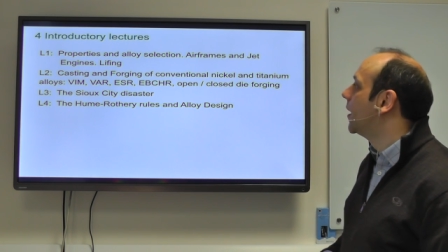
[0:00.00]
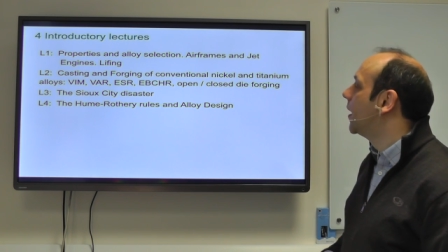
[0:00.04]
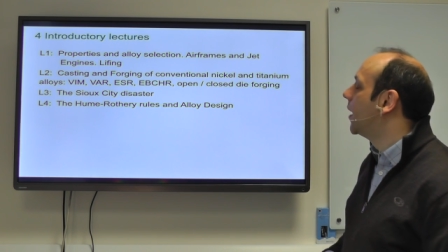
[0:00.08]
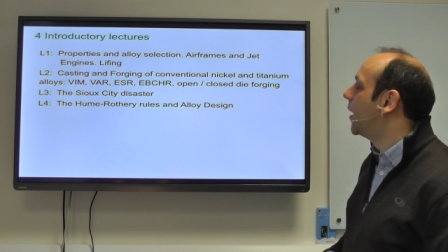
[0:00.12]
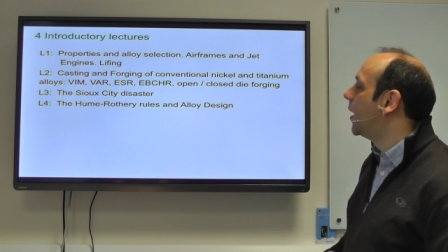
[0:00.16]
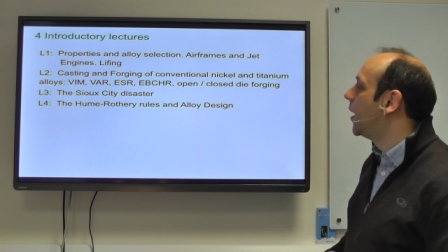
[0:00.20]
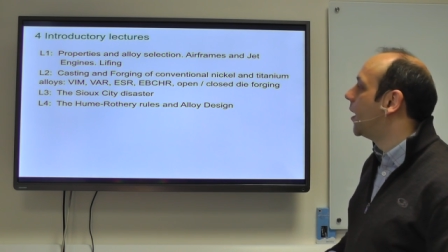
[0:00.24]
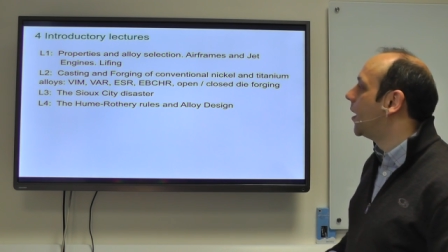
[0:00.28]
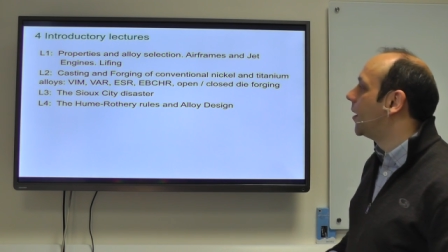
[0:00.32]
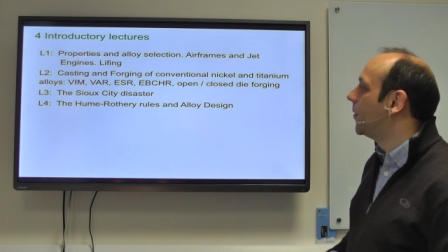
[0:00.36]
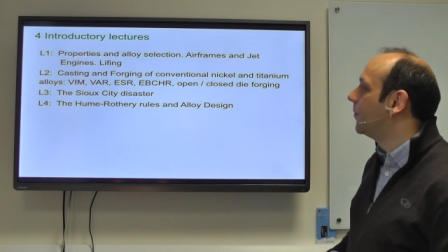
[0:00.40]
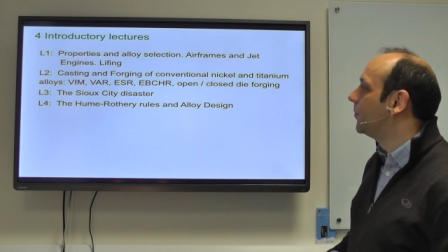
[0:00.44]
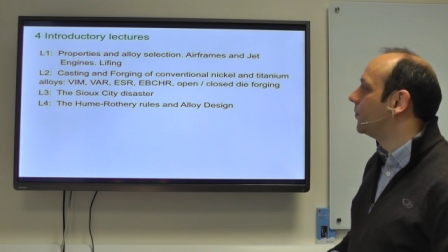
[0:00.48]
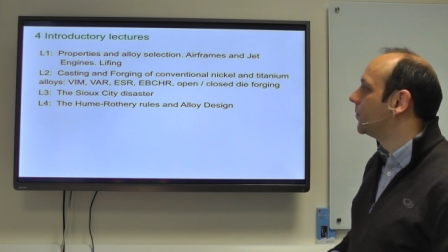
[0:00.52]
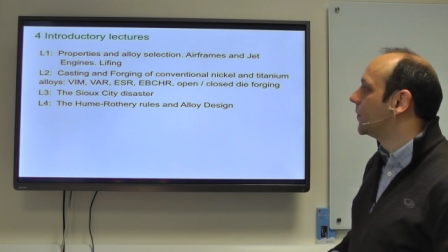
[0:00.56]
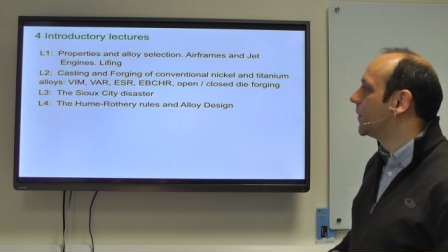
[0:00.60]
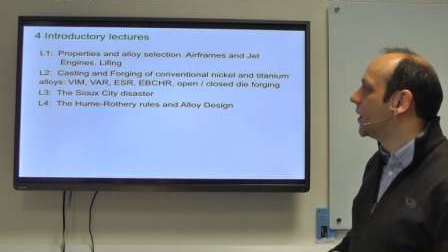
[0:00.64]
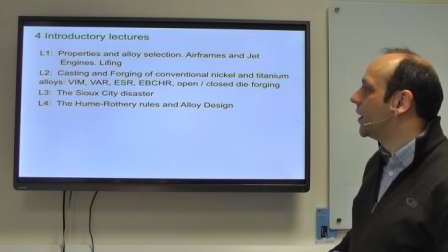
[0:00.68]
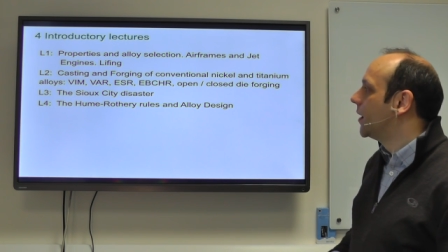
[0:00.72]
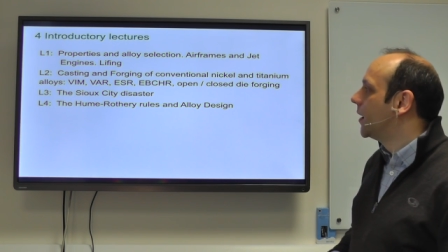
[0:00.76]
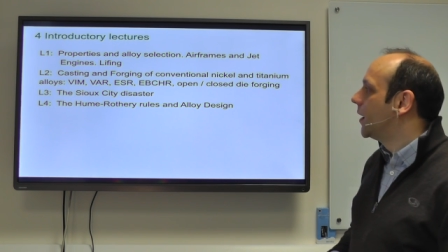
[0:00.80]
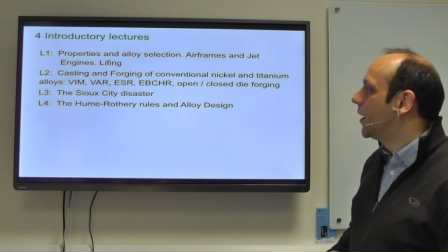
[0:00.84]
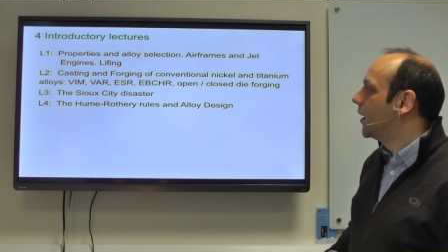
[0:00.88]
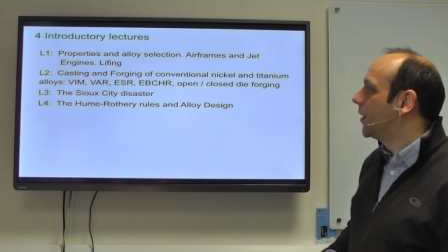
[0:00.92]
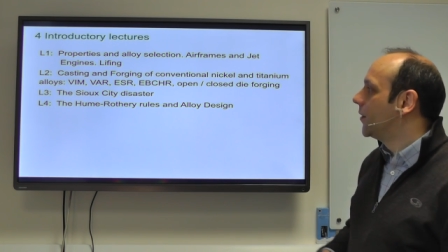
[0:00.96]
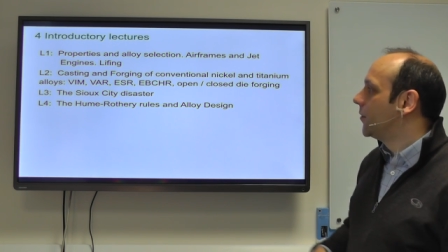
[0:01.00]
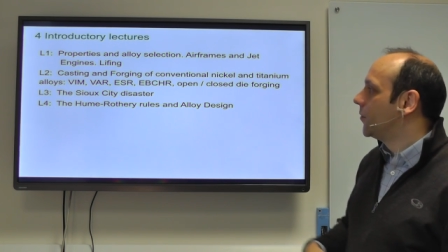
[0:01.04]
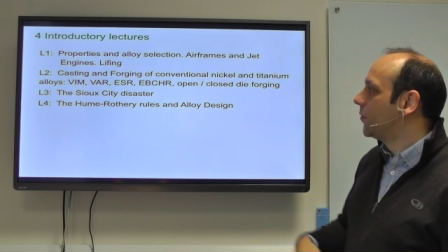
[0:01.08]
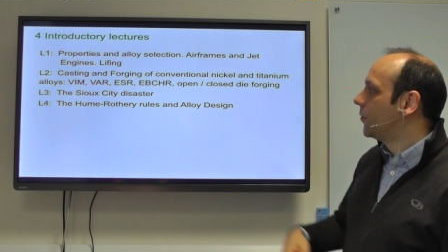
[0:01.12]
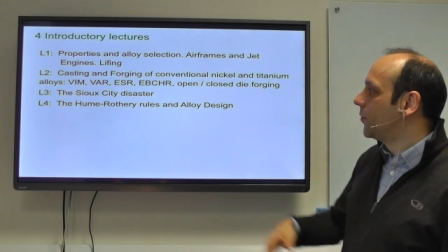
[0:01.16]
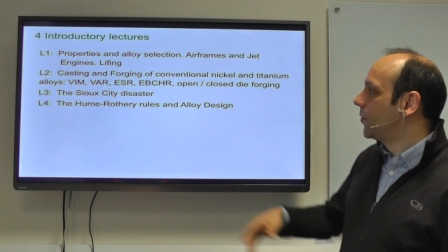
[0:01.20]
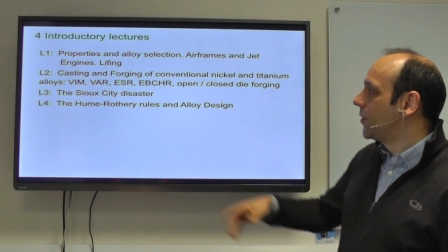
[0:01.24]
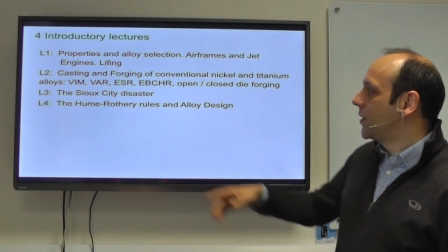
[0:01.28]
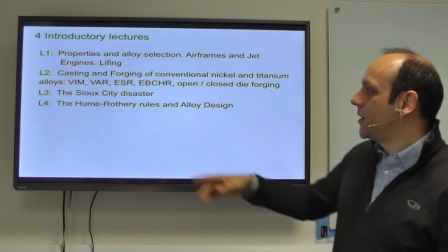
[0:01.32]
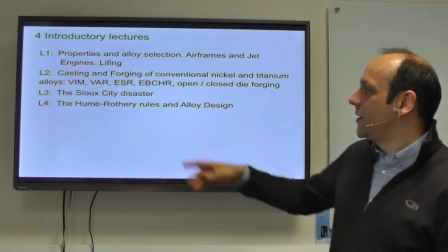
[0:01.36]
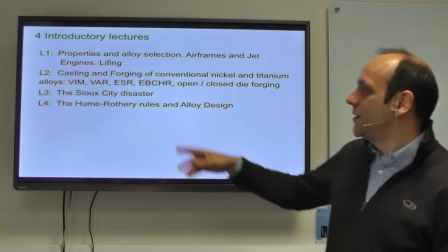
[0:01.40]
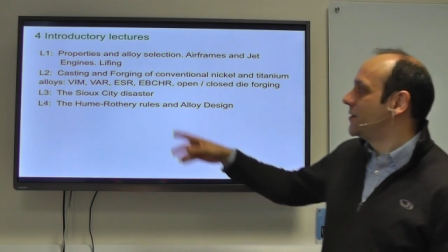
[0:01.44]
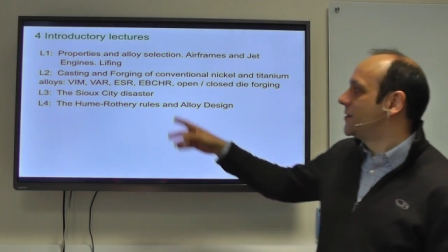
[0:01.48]
um, and all
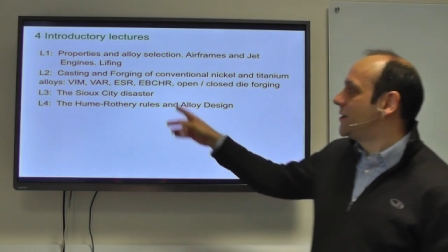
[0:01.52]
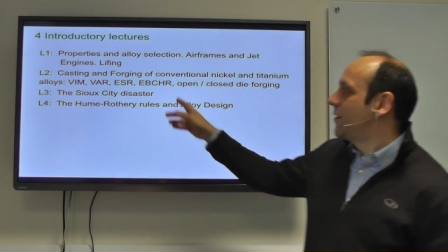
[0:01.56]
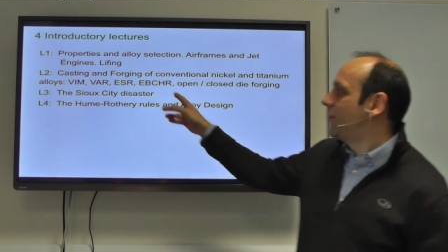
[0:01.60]
these